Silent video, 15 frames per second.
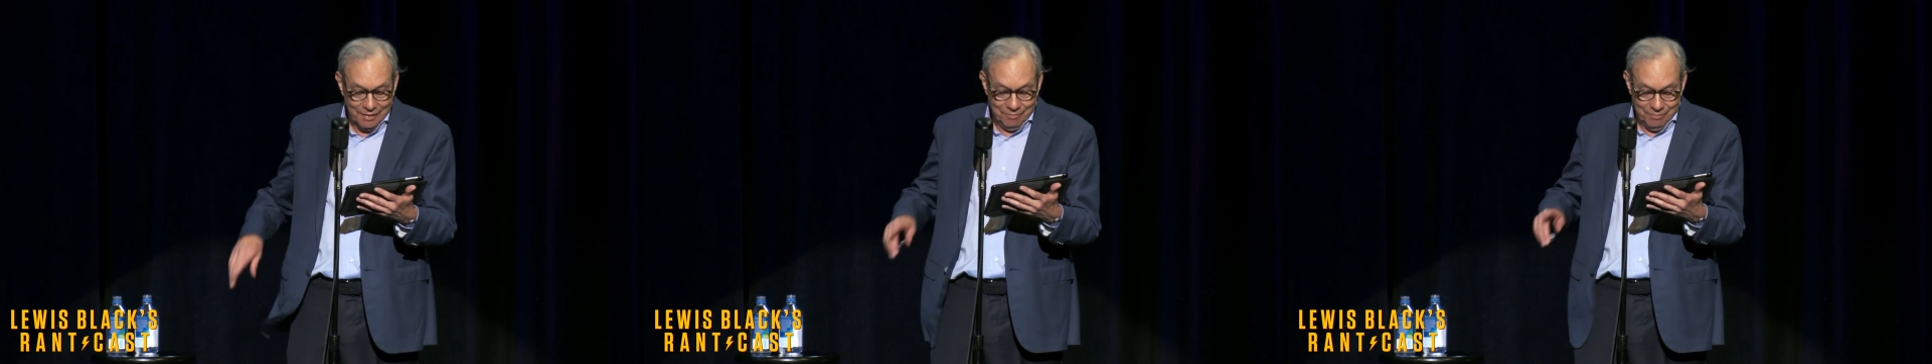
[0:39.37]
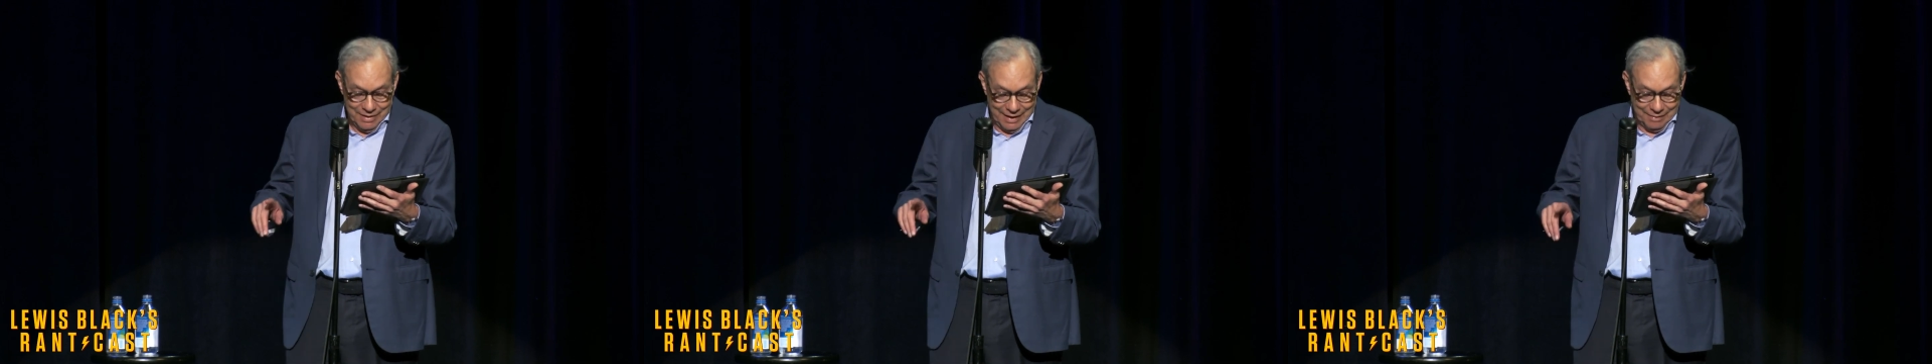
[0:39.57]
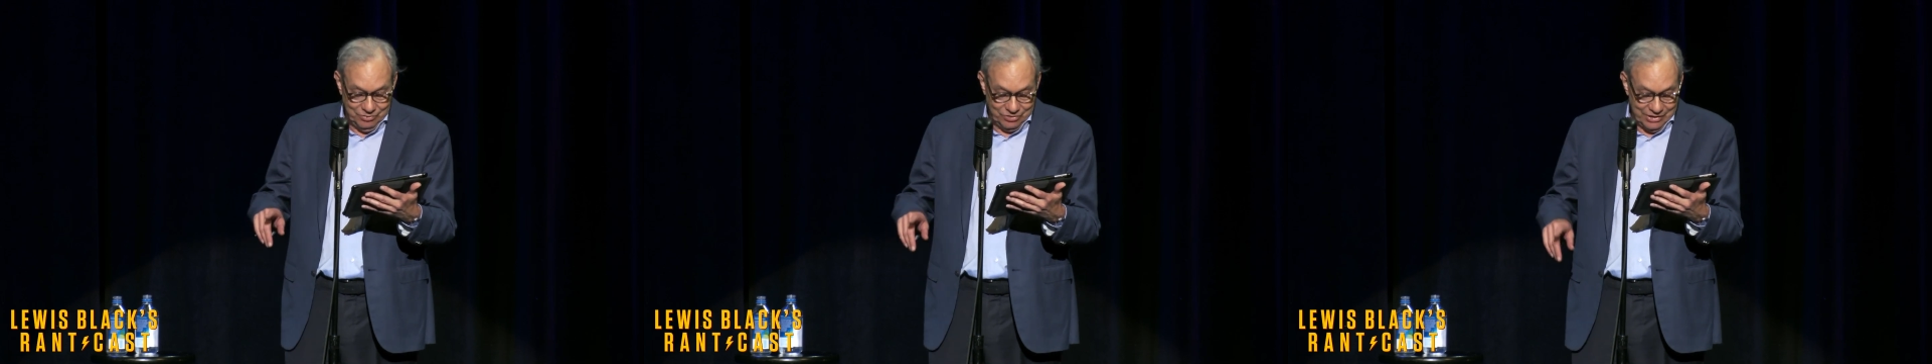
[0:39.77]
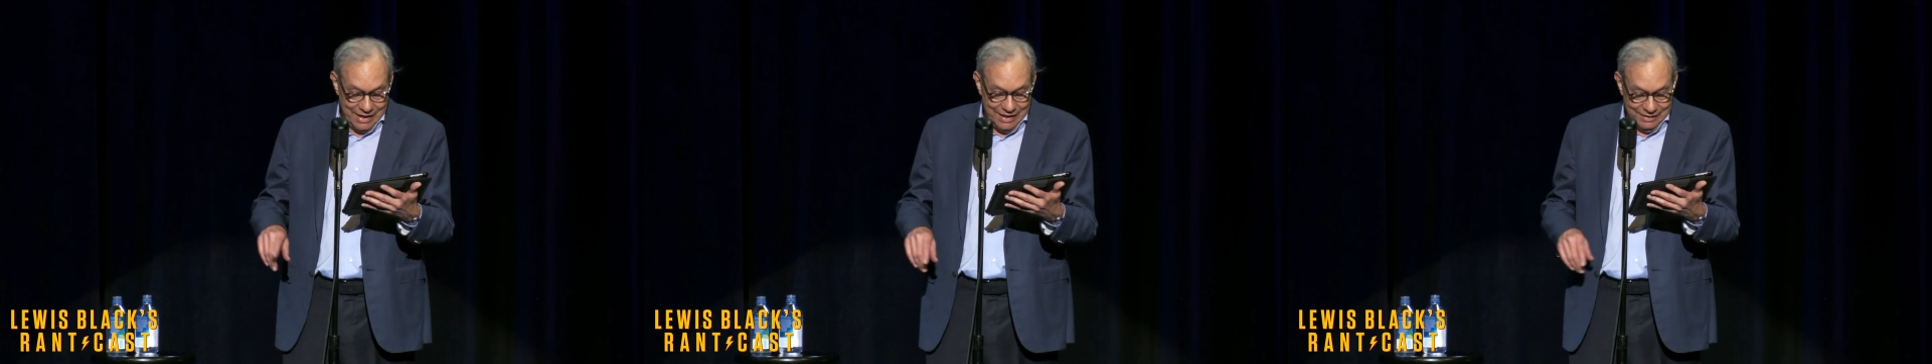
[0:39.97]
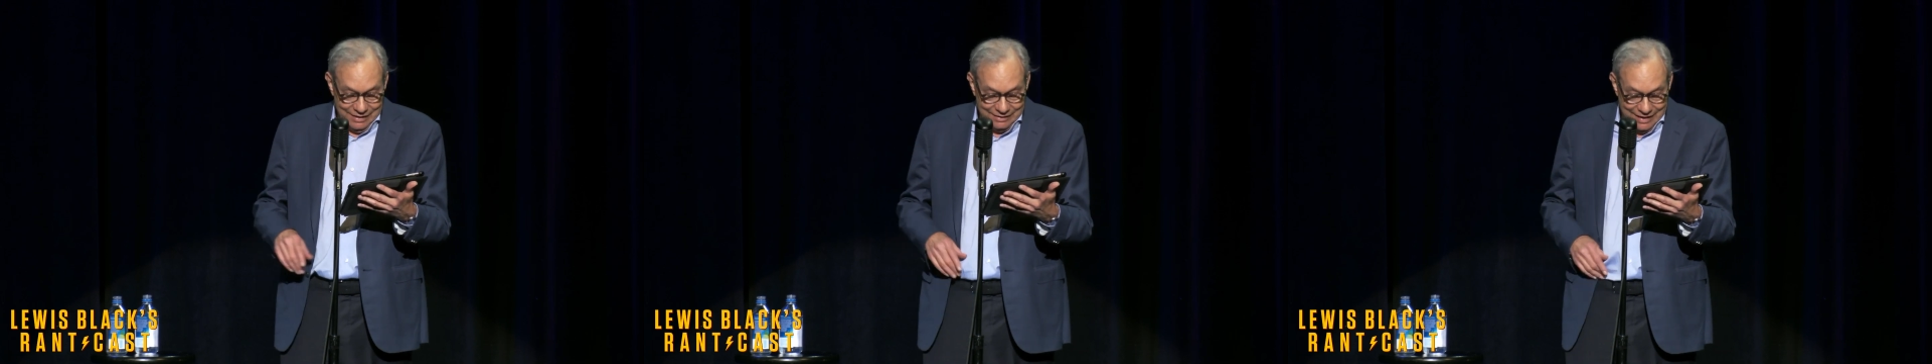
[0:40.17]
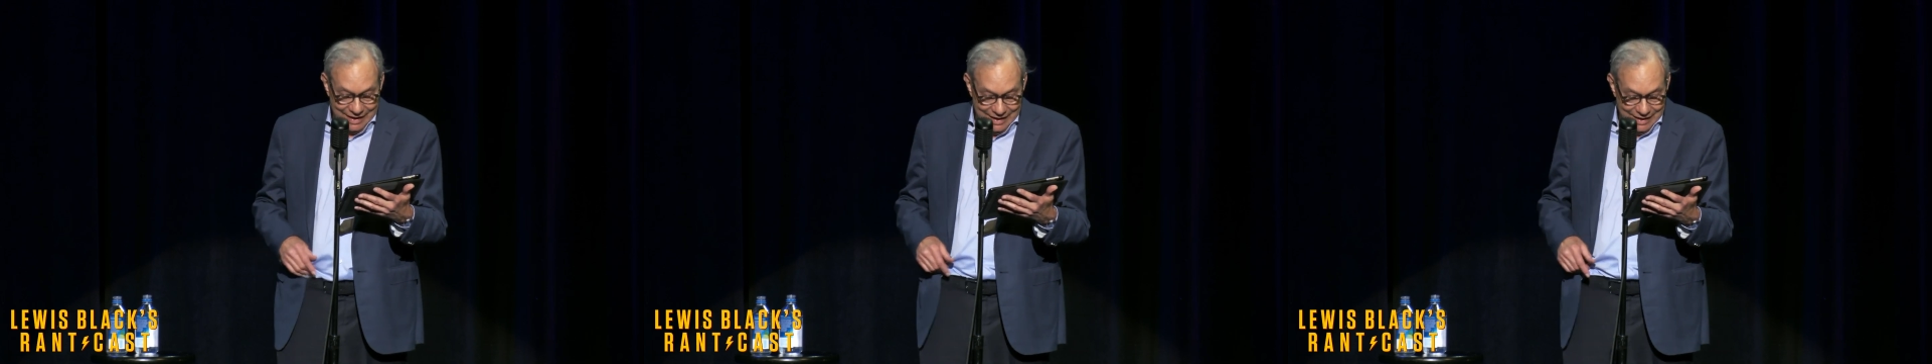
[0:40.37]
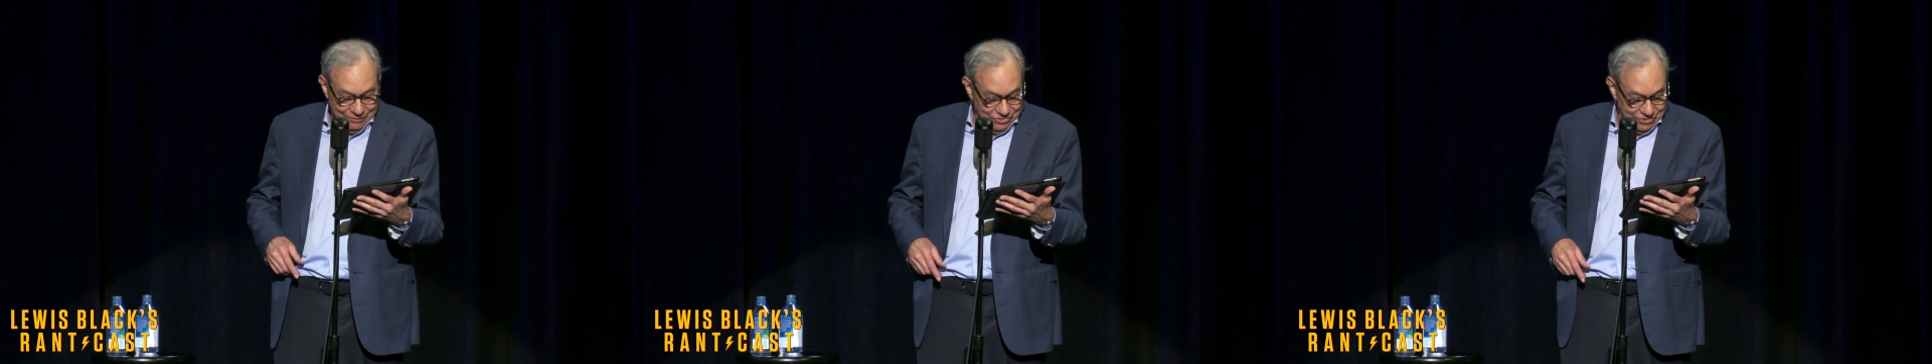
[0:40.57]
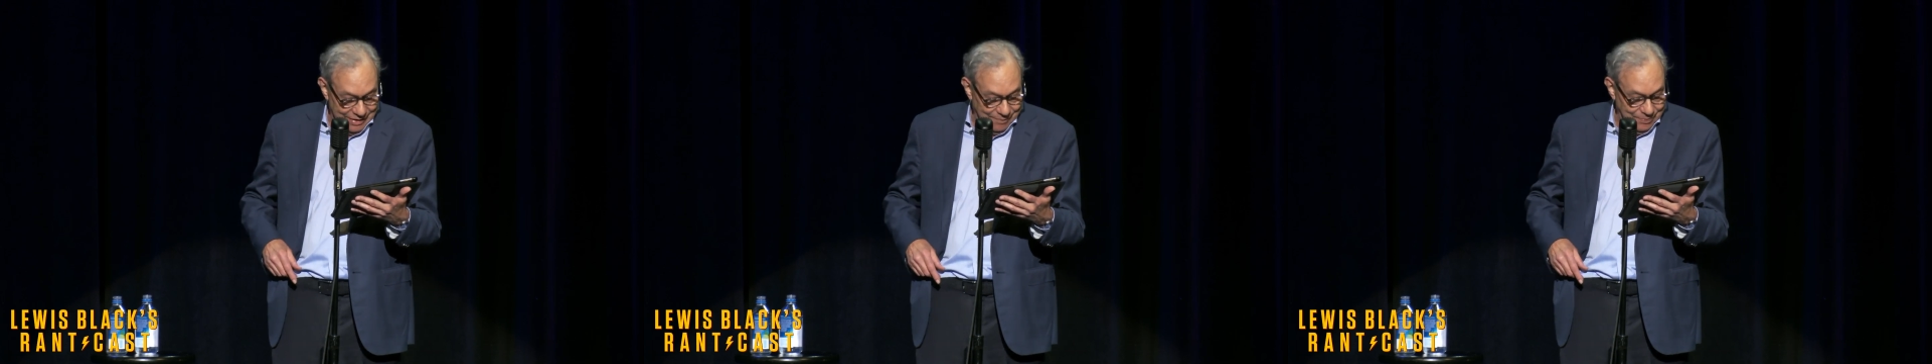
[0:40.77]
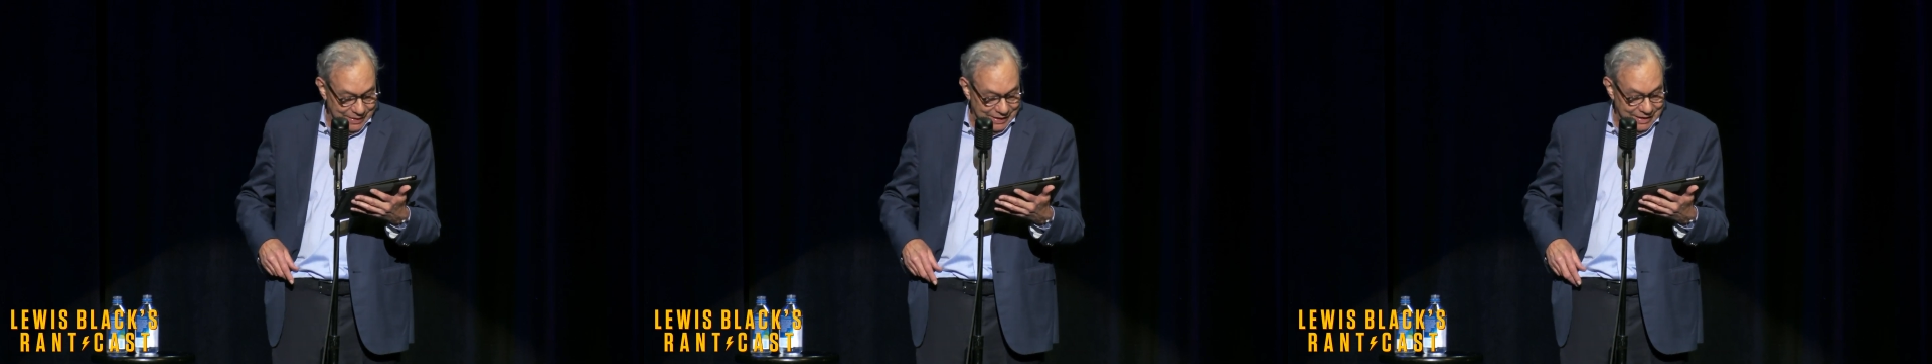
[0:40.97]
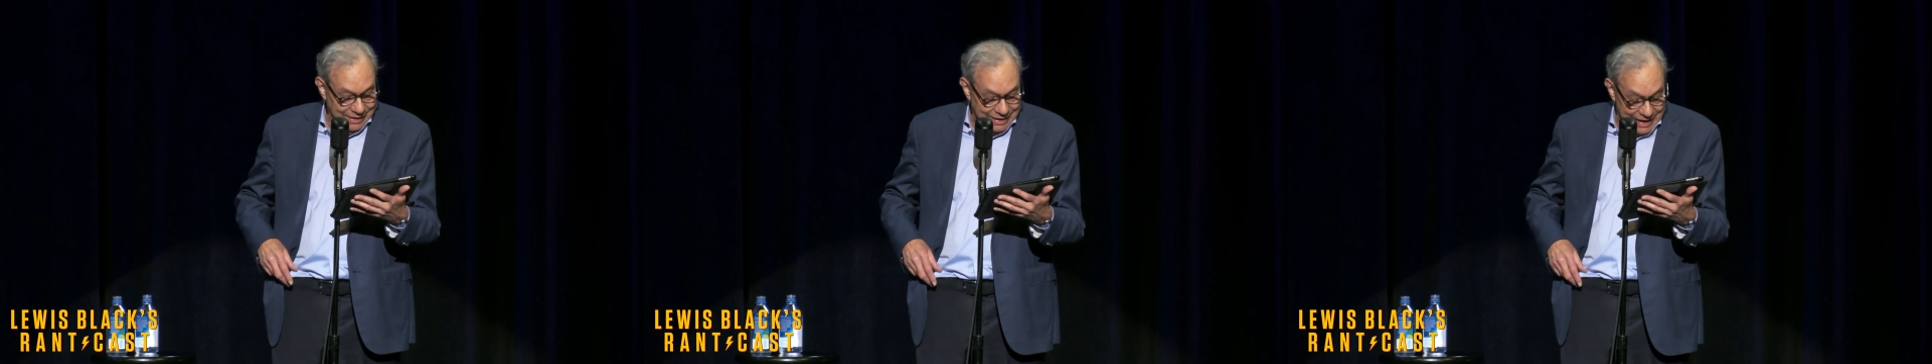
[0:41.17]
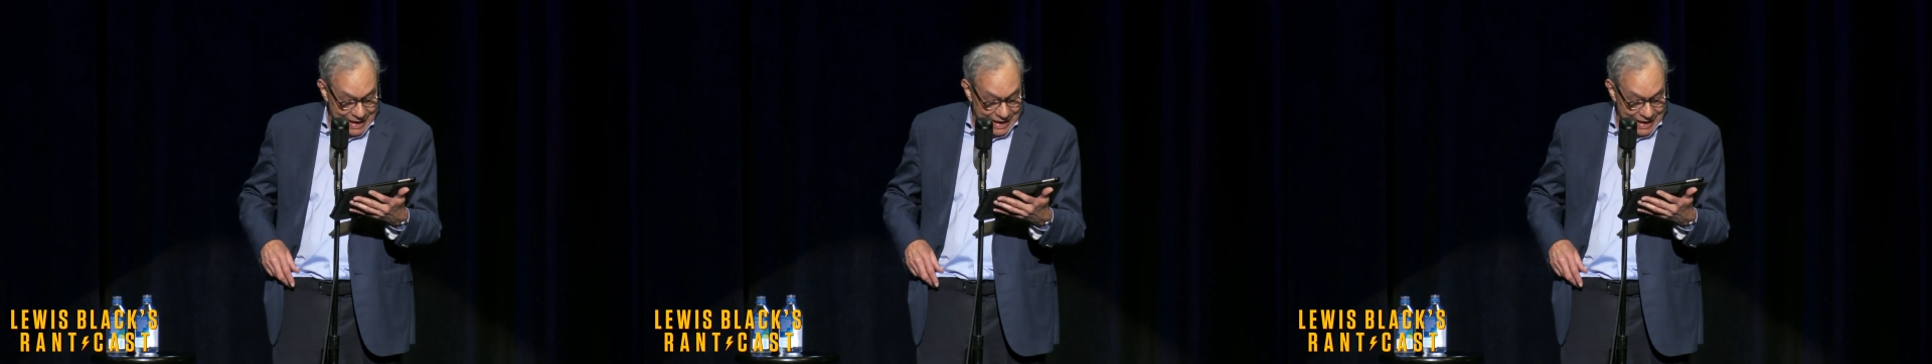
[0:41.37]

but I'm saying that they have something in